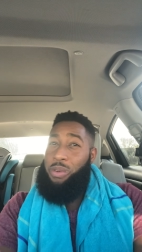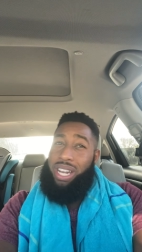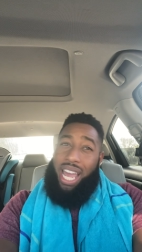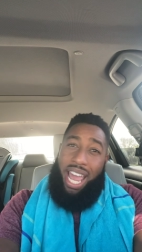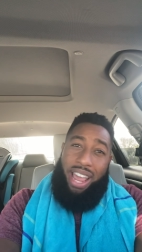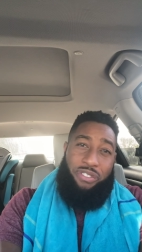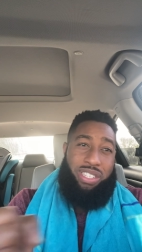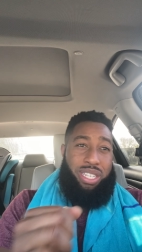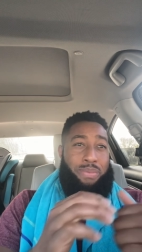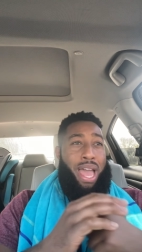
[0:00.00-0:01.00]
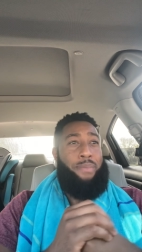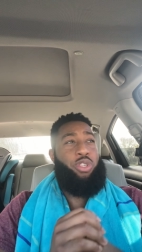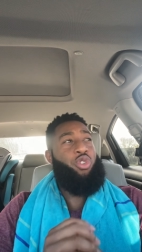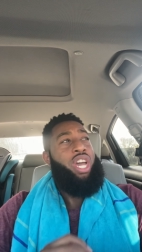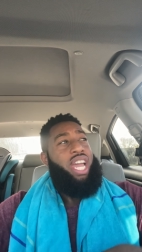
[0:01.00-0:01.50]
would hate for something to happen
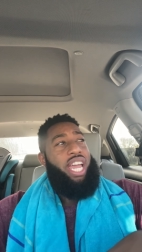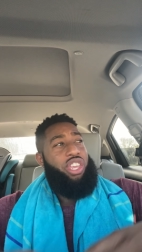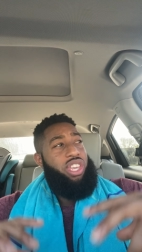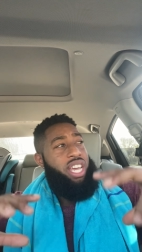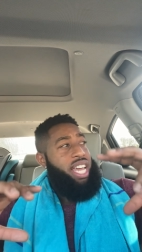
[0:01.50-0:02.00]
to you.